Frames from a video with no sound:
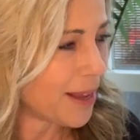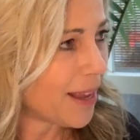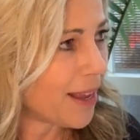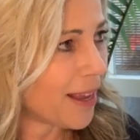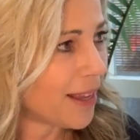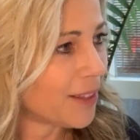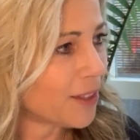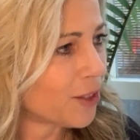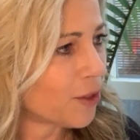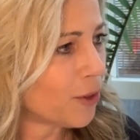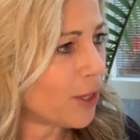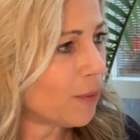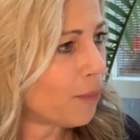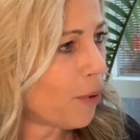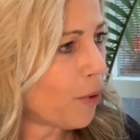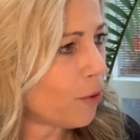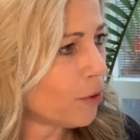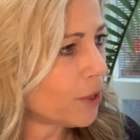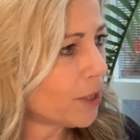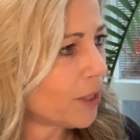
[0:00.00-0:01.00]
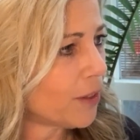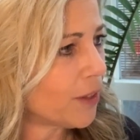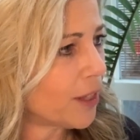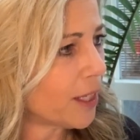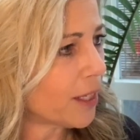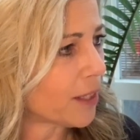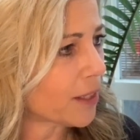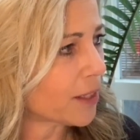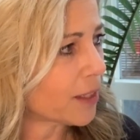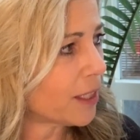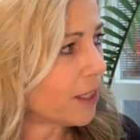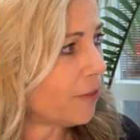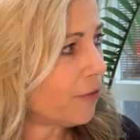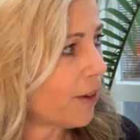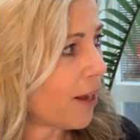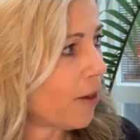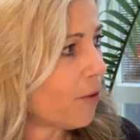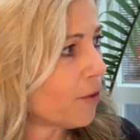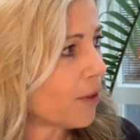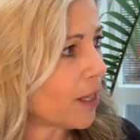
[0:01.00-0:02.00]
And so he posted this. He
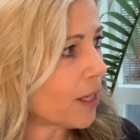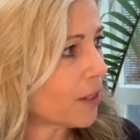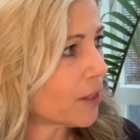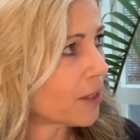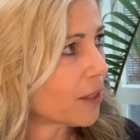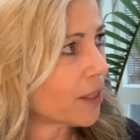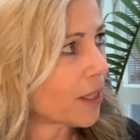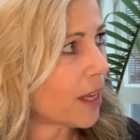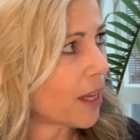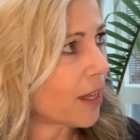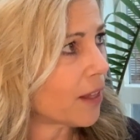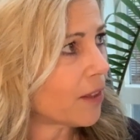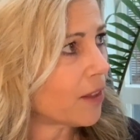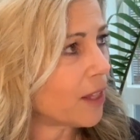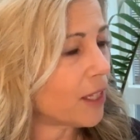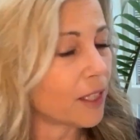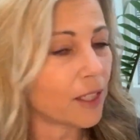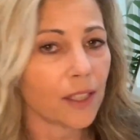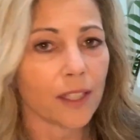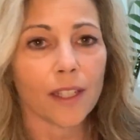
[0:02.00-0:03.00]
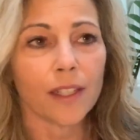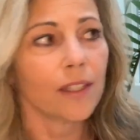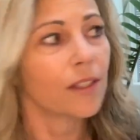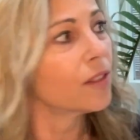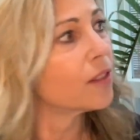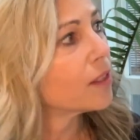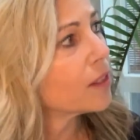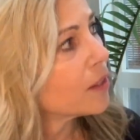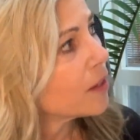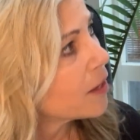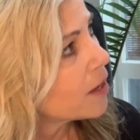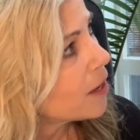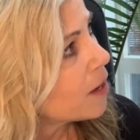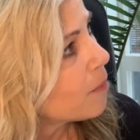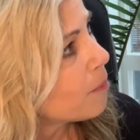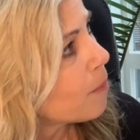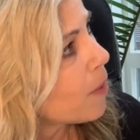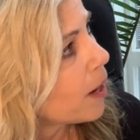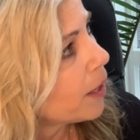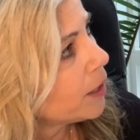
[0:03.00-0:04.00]
found this. And this is
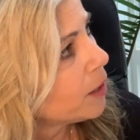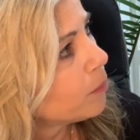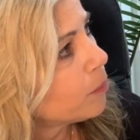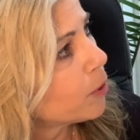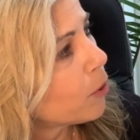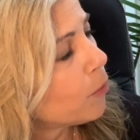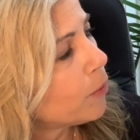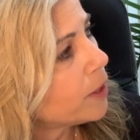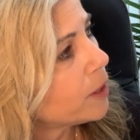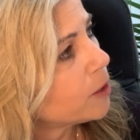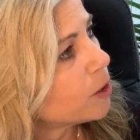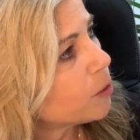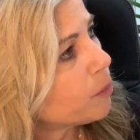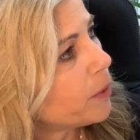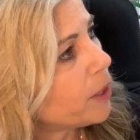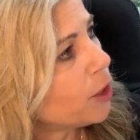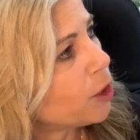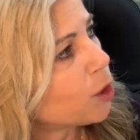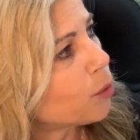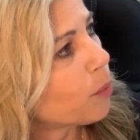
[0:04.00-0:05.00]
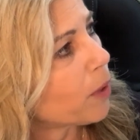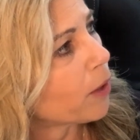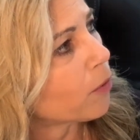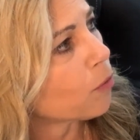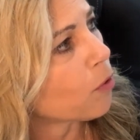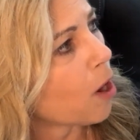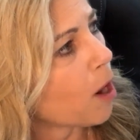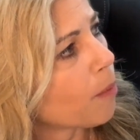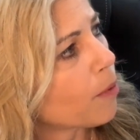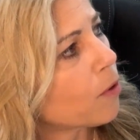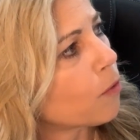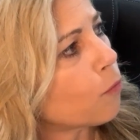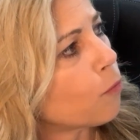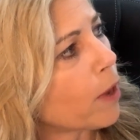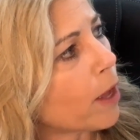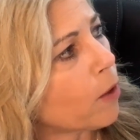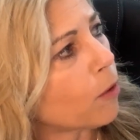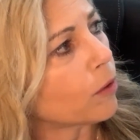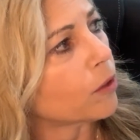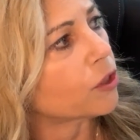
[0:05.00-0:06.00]
mind-blowing speech by Robert
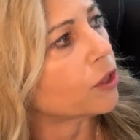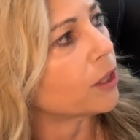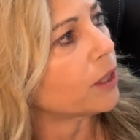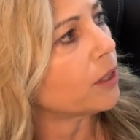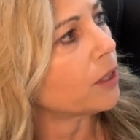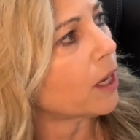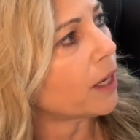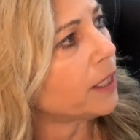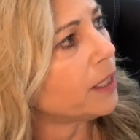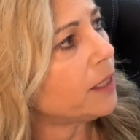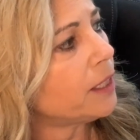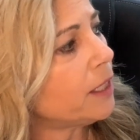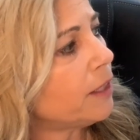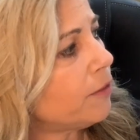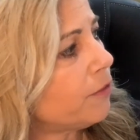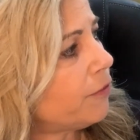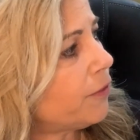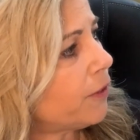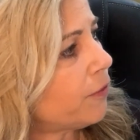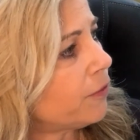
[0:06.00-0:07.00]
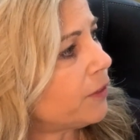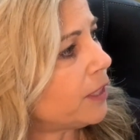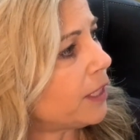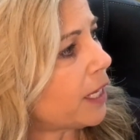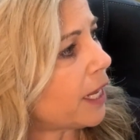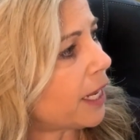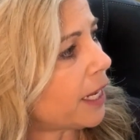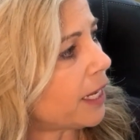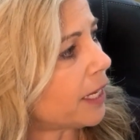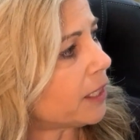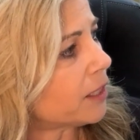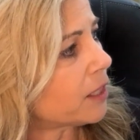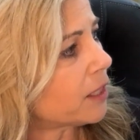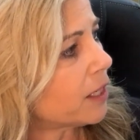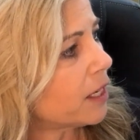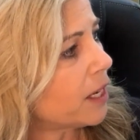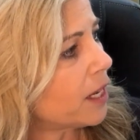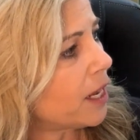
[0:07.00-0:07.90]
Welch in 1958.